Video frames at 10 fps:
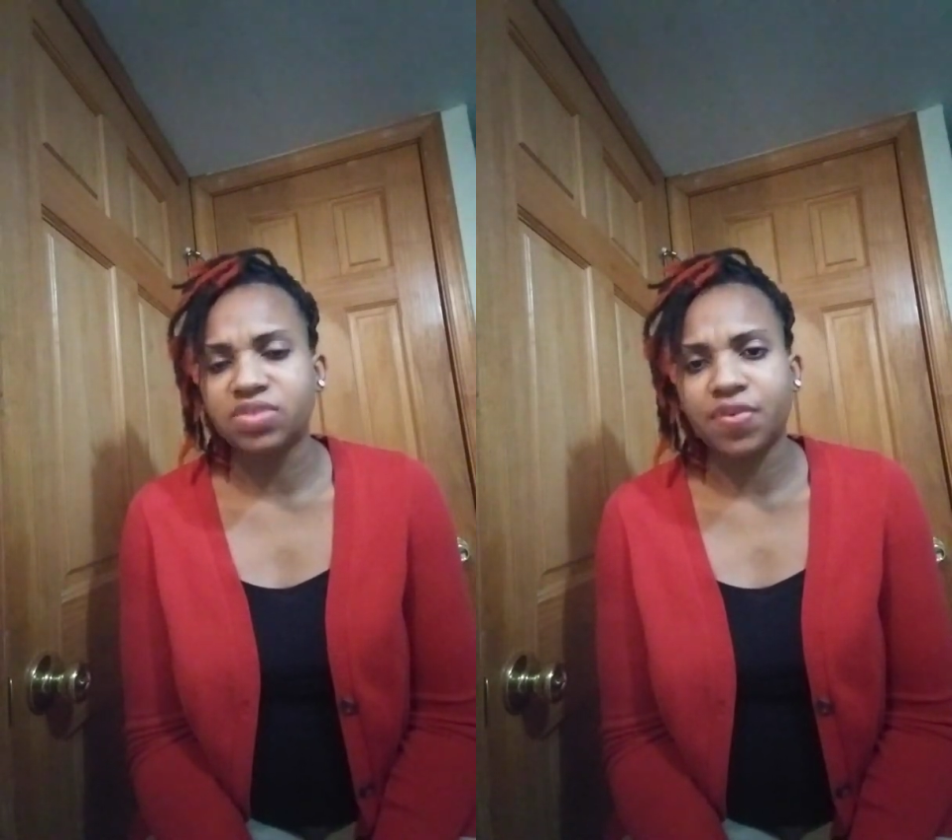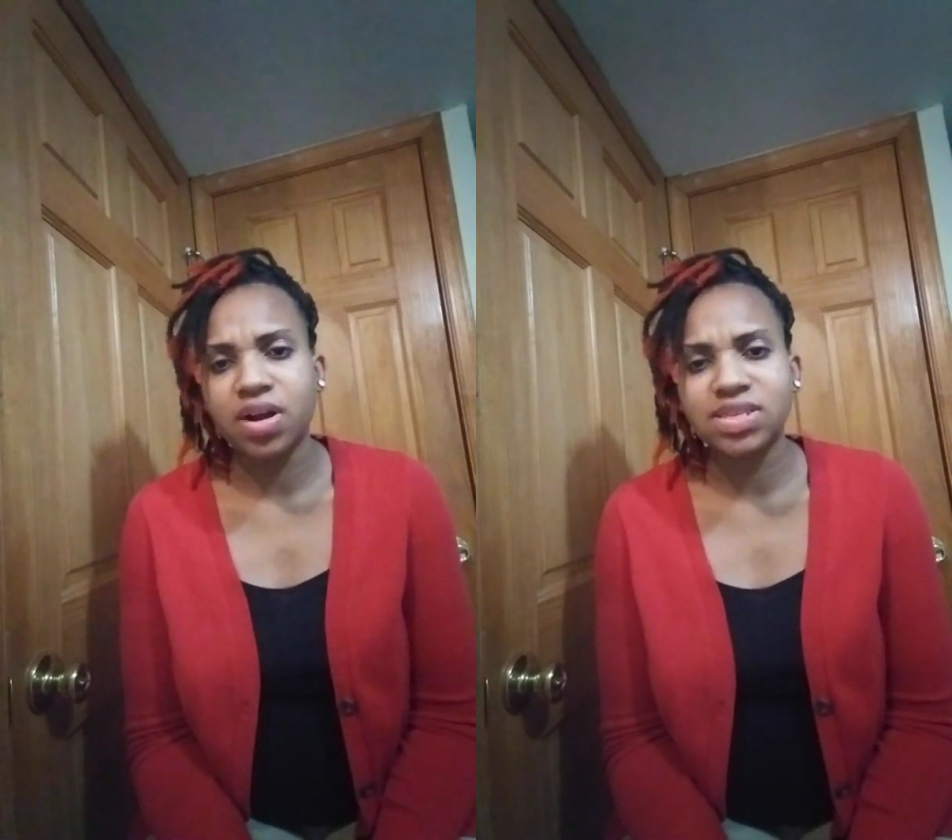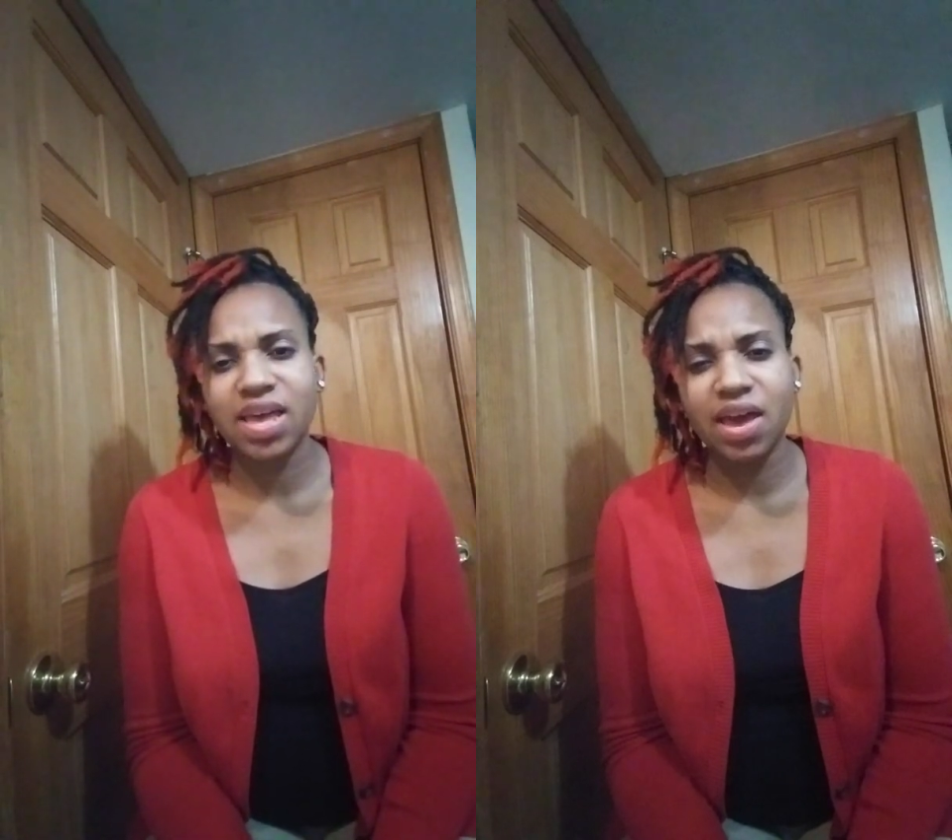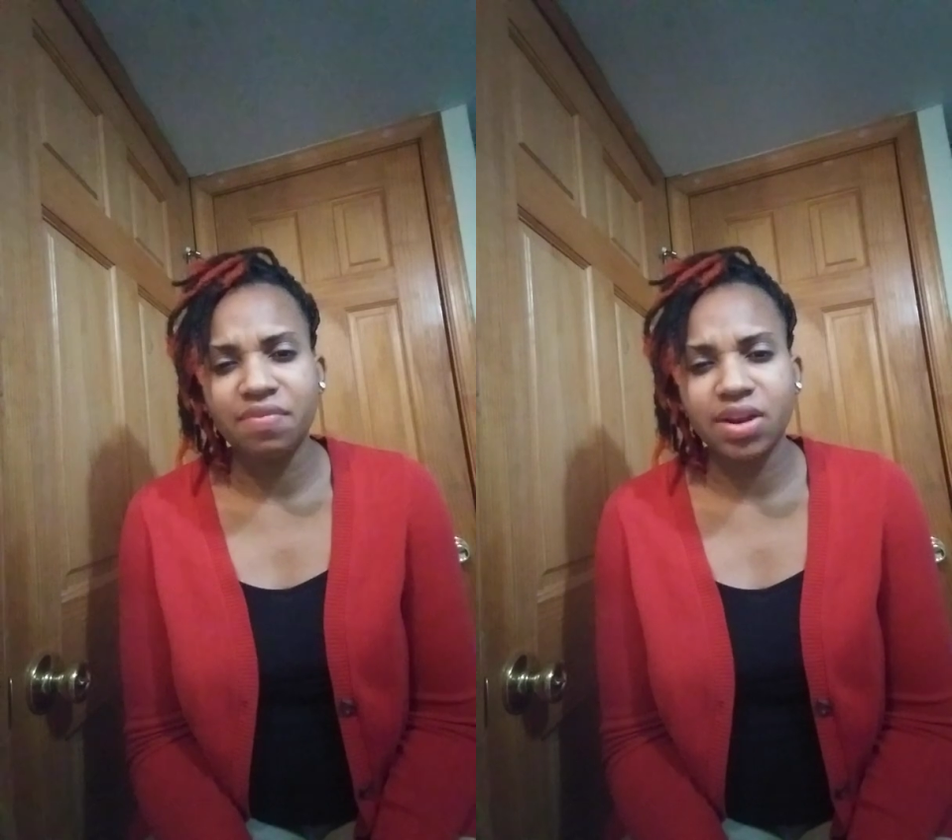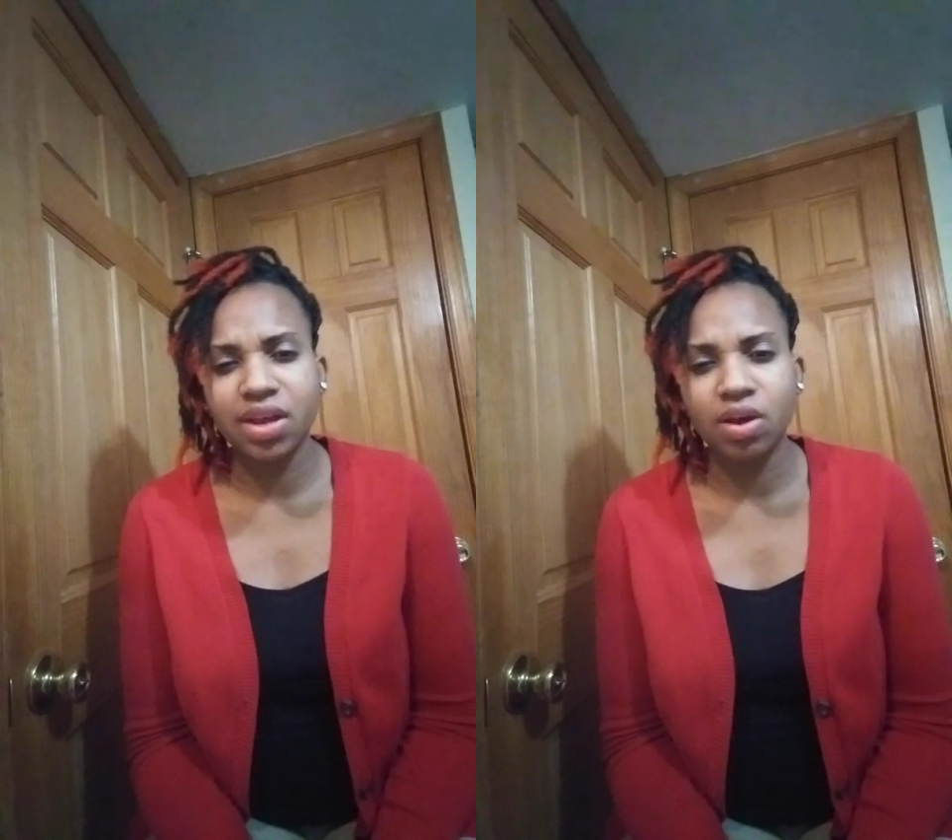far as
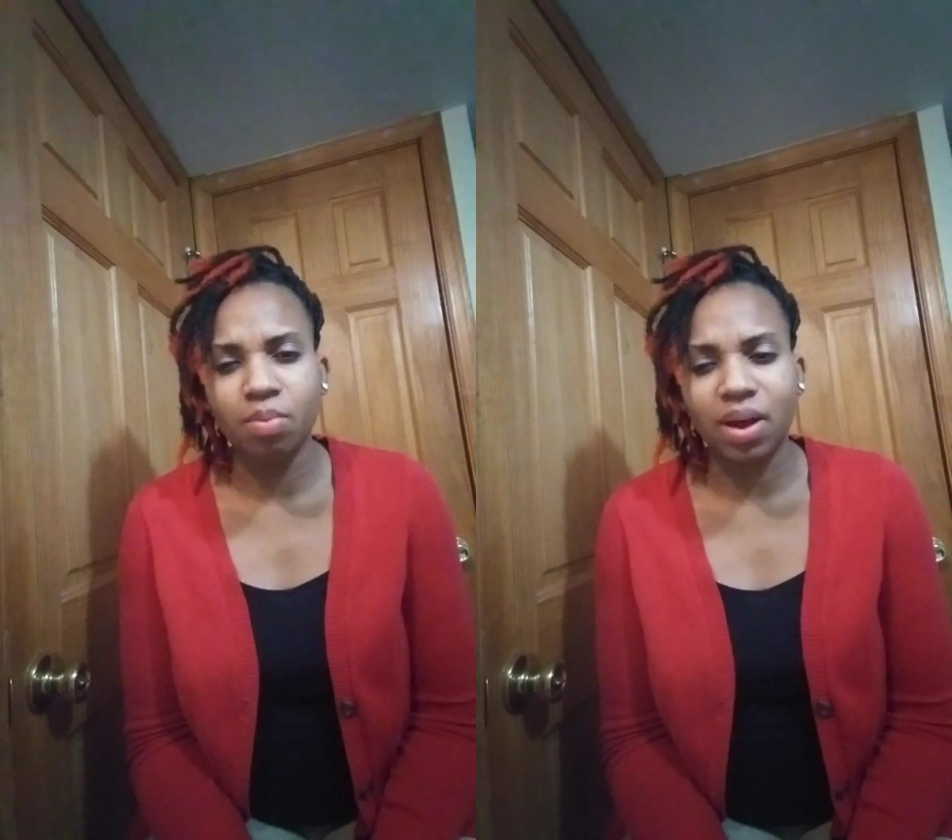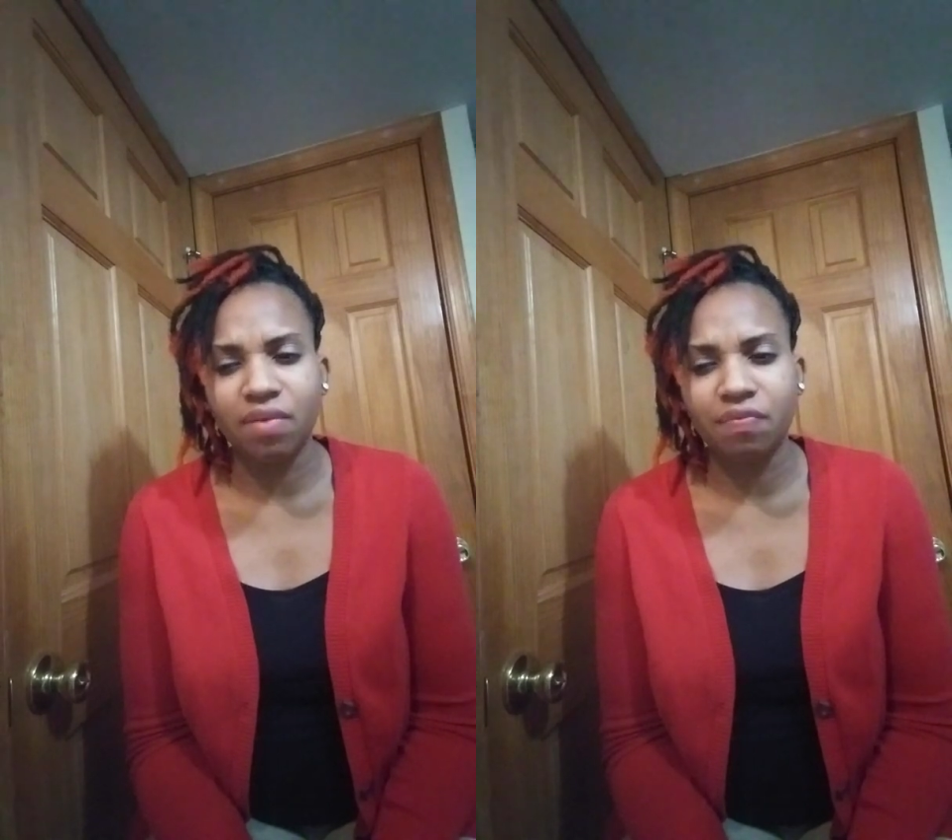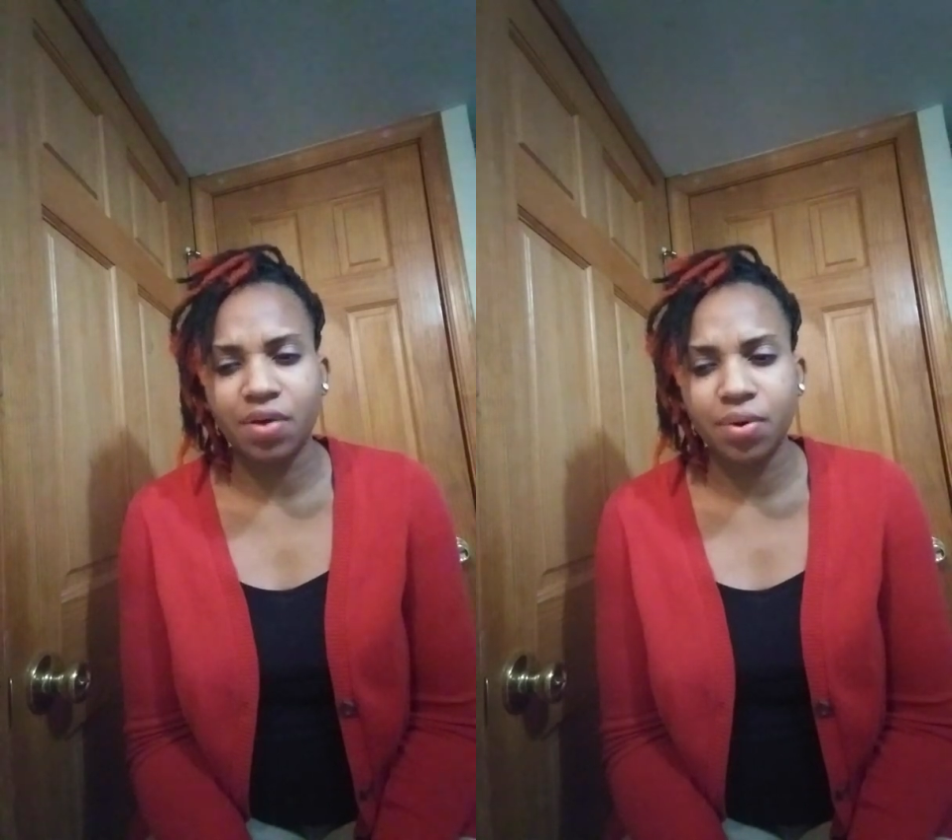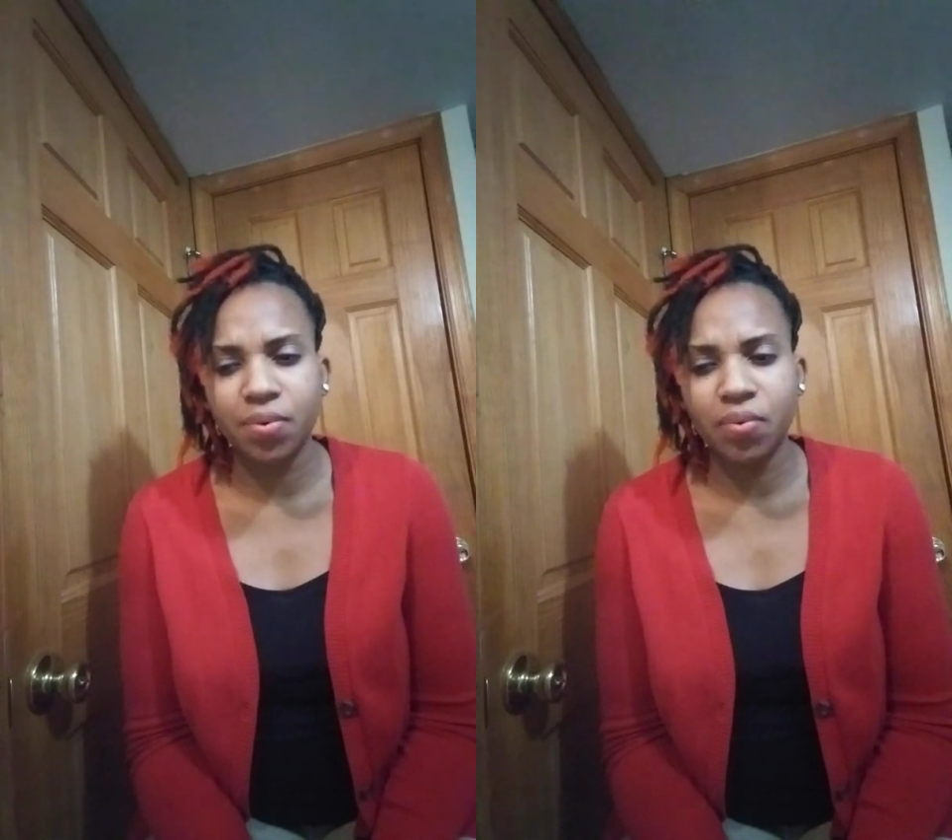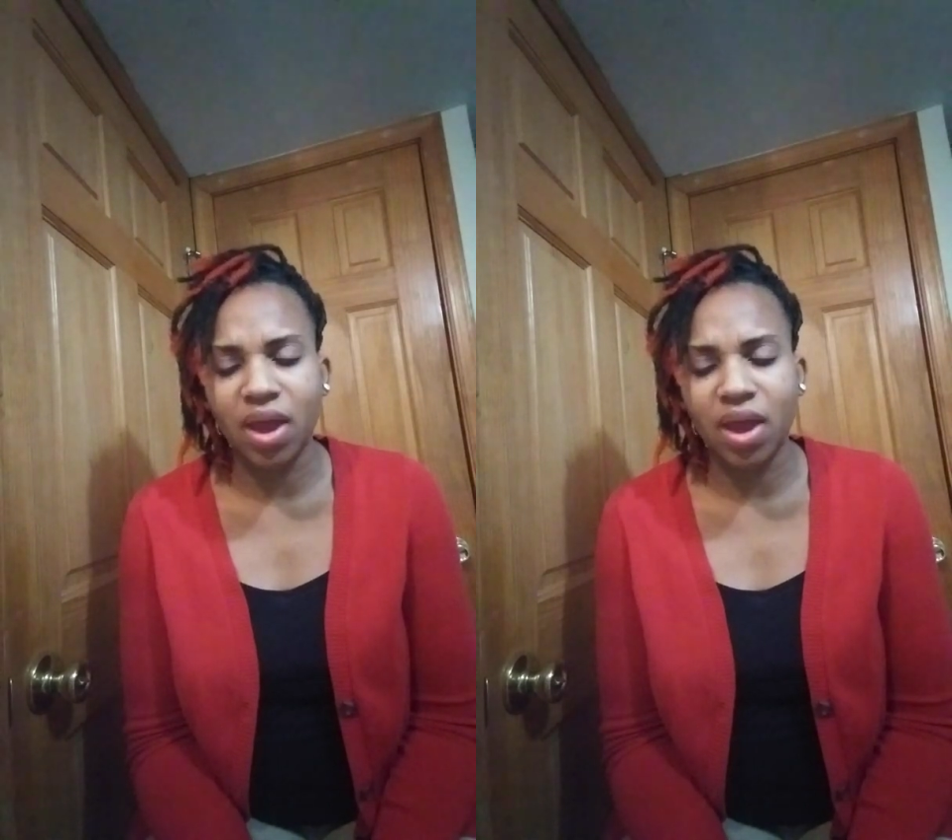having it on my phone,